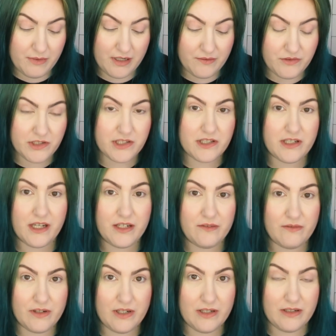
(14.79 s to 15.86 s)
I've just kind
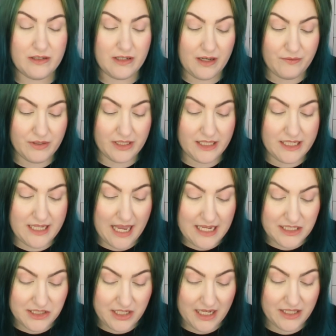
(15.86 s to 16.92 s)
of lovingly
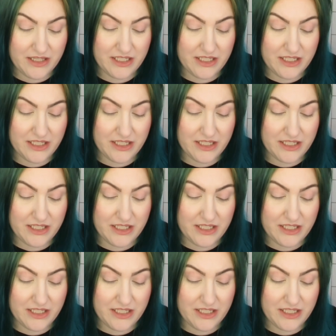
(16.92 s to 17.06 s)
gazed at